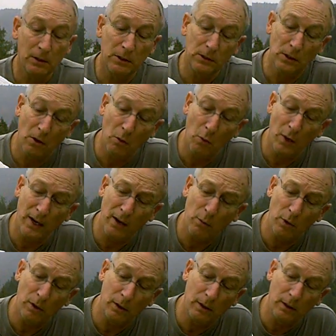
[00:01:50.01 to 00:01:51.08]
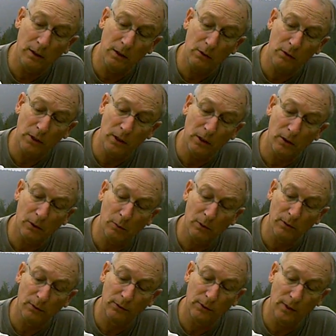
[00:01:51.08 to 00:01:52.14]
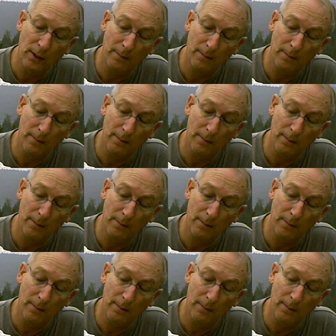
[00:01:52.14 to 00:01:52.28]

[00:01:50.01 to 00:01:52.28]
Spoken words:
So what I wanted to do here was